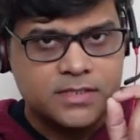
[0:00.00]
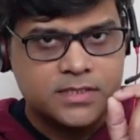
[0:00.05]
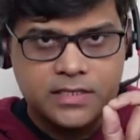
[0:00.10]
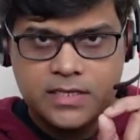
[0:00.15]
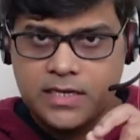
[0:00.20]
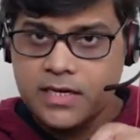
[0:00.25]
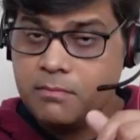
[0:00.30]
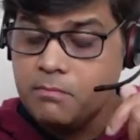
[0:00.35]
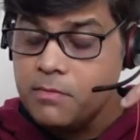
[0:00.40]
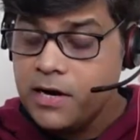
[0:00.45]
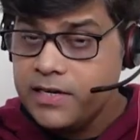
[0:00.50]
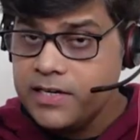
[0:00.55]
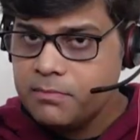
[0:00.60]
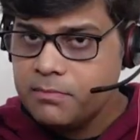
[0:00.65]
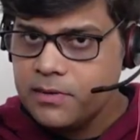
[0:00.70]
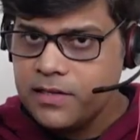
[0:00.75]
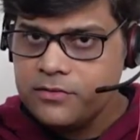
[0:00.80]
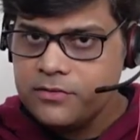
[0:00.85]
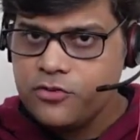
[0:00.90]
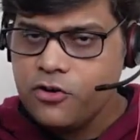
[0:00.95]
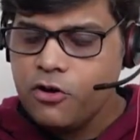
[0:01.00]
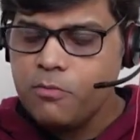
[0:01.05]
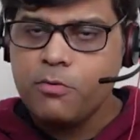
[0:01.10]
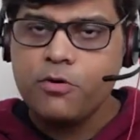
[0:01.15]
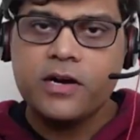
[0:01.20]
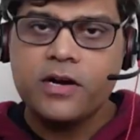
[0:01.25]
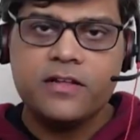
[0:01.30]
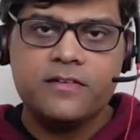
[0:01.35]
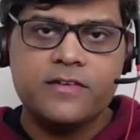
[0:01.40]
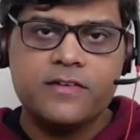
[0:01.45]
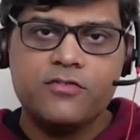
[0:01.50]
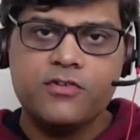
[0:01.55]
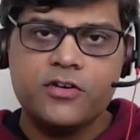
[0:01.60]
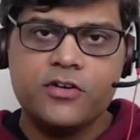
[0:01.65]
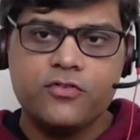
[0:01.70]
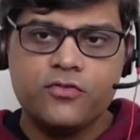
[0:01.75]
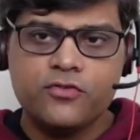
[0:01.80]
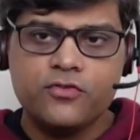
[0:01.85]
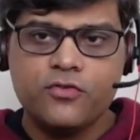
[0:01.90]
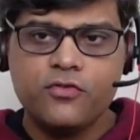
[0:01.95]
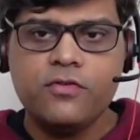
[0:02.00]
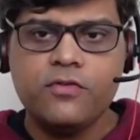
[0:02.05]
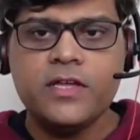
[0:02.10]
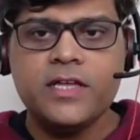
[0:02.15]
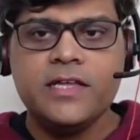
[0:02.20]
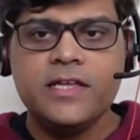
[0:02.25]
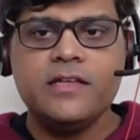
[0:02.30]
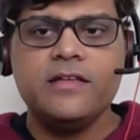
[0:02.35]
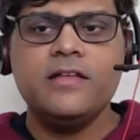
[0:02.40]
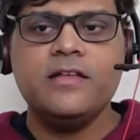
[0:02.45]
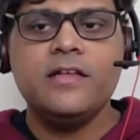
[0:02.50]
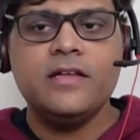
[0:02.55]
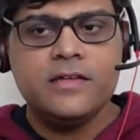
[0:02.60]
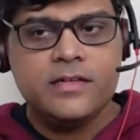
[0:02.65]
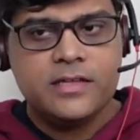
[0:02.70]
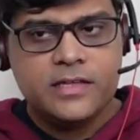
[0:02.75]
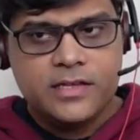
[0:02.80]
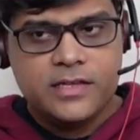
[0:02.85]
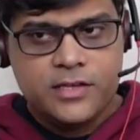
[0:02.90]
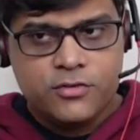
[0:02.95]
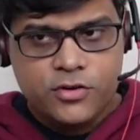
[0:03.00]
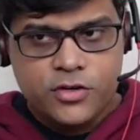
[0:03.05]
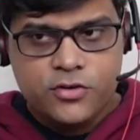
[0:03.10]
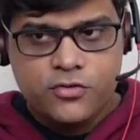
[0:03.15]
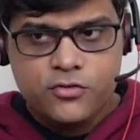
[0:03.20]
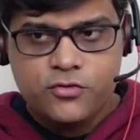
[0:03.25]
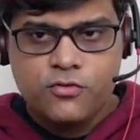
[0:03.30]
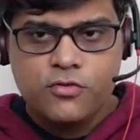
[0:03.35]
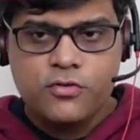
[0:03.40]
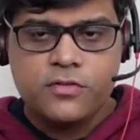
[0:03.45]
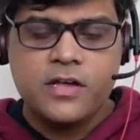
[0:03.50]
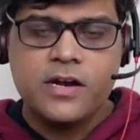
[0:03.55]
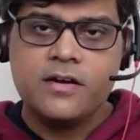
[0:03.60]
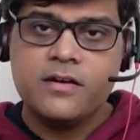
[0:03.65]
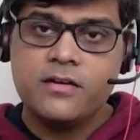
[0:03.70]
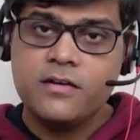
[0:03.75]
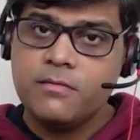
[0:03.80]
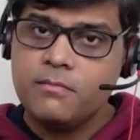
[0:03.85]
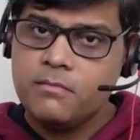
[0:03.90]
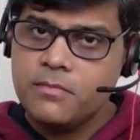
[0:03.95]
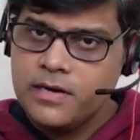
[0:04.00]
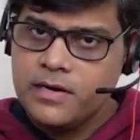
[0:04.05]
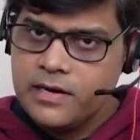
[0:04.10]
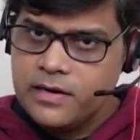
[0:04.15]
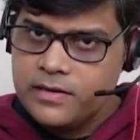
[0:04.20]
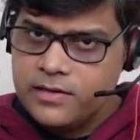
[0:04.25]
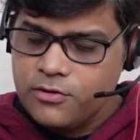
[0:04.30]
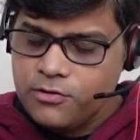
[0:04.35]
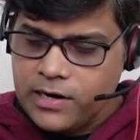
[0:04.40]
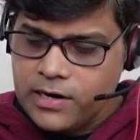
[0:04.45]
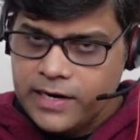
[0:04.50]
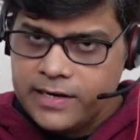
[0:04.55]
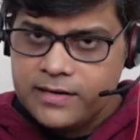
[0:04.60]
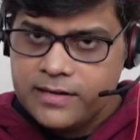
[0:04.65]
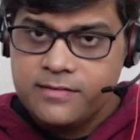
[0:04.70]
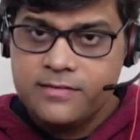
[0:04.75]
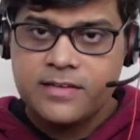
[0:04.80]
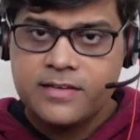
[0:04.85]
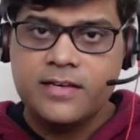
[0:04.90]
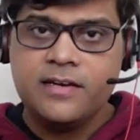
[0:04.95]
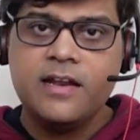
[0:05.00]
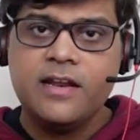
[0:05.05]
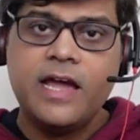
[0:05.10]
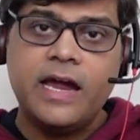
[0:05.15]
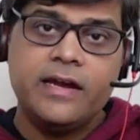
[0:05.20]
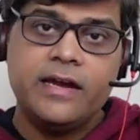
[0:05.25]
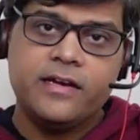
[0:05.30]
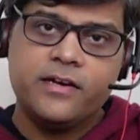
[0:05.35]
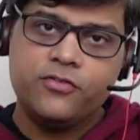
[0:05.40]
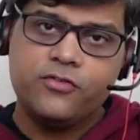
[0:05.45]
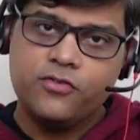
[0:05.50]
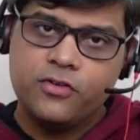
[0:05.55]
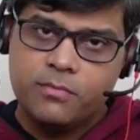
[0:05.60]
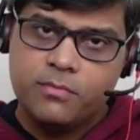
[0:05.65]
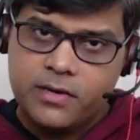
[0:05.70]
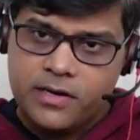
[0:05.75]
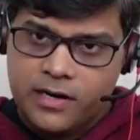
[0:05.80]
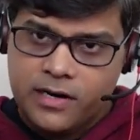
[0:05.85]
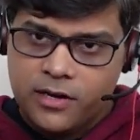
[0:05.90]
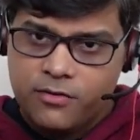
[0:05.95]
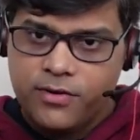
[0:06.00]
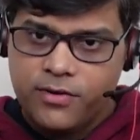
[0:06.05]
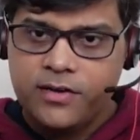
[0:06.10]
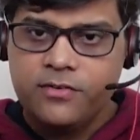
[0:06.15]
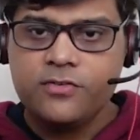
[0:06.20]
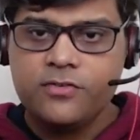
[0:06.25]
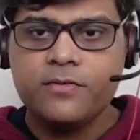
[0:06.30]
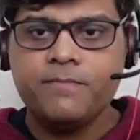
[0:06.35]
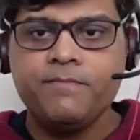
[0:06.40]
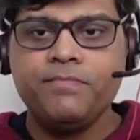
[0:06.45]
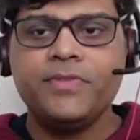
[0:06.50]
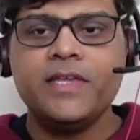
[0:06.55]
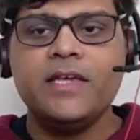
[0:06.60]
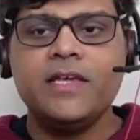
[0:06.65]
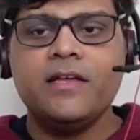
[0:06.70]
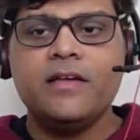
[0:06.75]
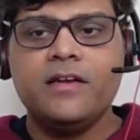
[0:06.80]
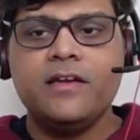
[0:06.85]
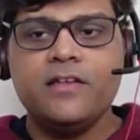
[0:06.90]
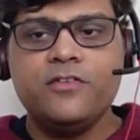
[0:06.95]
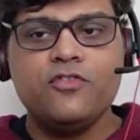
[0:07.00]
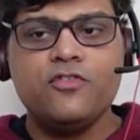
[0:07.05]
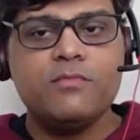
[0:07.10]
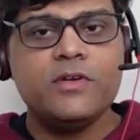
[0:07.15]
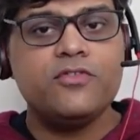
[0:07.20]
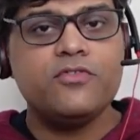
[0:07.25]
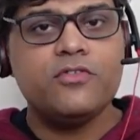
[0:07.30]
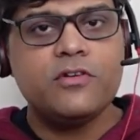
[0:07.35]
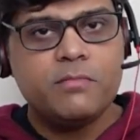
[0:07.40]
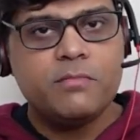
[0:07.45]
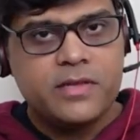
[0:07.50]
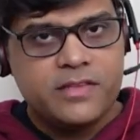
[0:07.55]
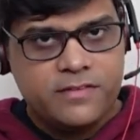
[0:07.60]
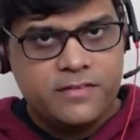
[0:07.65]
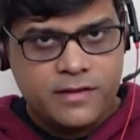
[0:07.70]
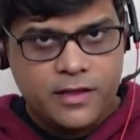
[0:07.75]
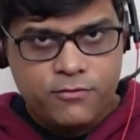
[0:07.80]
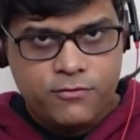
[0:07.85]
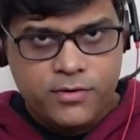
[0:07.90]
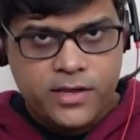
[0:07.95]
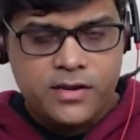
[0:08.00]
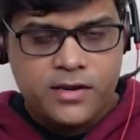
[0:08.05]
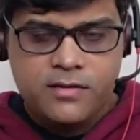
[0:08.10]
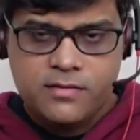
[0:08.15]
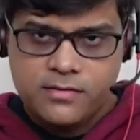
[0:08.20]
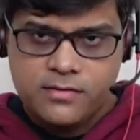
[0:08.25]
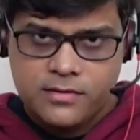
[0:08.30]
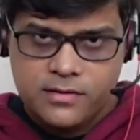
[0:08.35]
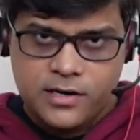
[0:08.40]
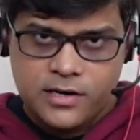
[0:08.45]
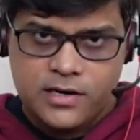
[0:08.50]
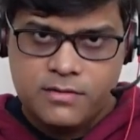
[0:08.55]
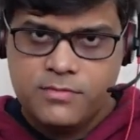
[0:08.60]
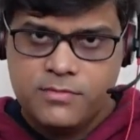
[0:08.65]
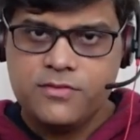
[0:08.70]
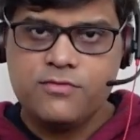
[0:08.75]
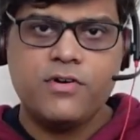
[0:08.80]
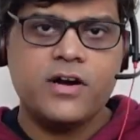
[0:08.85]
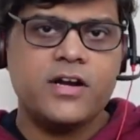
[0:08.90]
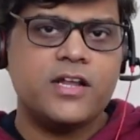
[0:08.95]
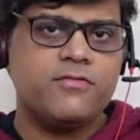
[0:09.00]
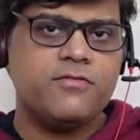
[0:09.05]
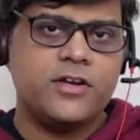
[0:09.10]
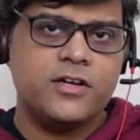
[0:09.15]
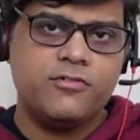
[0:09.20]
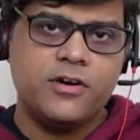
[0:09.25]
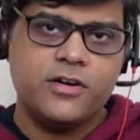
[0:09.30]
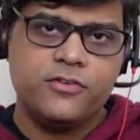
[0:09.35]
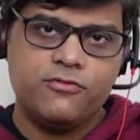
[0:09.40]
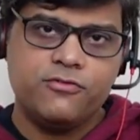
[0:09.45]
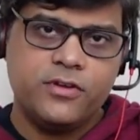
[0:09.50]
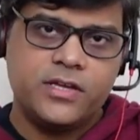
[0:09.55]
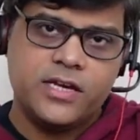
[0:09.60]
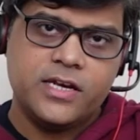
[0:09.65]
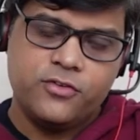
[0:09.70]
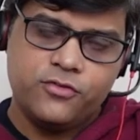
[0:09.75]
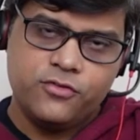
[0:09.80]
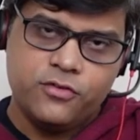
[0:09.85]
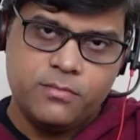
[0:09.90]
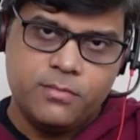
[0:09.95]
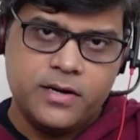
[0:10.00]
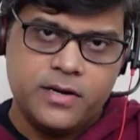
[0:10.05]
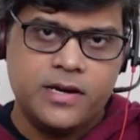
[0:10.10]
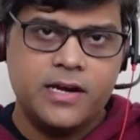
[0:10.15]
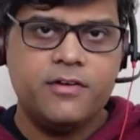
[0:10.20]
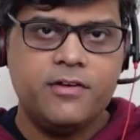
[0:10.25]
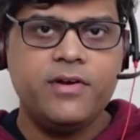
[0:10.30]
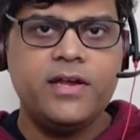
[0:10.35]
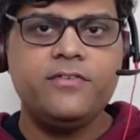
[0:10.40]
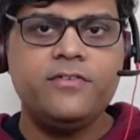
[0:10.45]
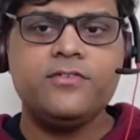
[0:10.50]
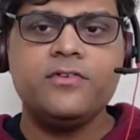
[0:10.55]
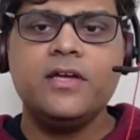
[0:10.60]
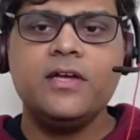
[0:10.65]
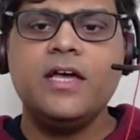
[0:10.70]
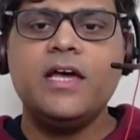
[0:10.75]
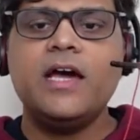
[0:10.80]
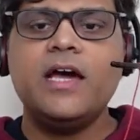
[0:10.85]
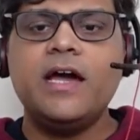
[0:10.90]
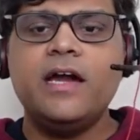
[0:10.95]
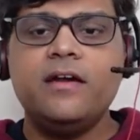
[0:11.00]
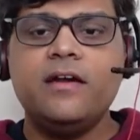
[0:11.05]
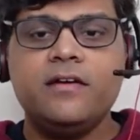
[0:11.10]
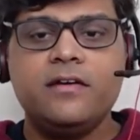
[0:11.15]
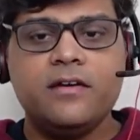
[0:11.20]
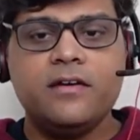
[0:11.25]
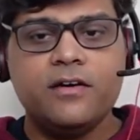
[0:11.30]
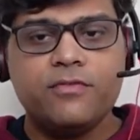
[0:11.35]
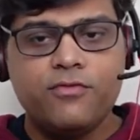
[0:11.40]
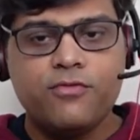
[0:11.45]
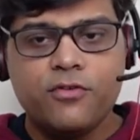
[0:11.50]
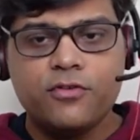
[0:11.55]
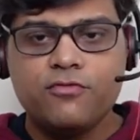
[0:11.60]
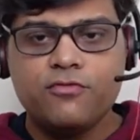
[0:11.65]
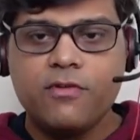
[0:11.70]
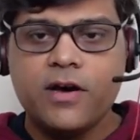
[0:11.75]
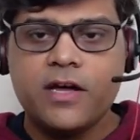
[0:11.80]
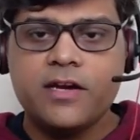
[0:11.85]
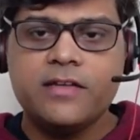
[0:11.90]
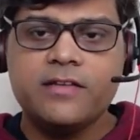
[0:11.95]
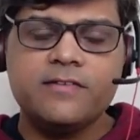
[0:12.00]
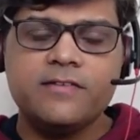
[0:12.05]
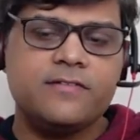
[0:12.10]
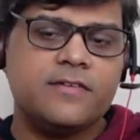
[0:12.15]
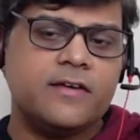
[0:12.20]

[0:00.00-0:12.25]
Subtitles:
multiple job portals you need to show, you need to show that your latest skill, and it should be relevant. Resume should be genuine. That means whatever you are showing, it should be relevant. And fourth one is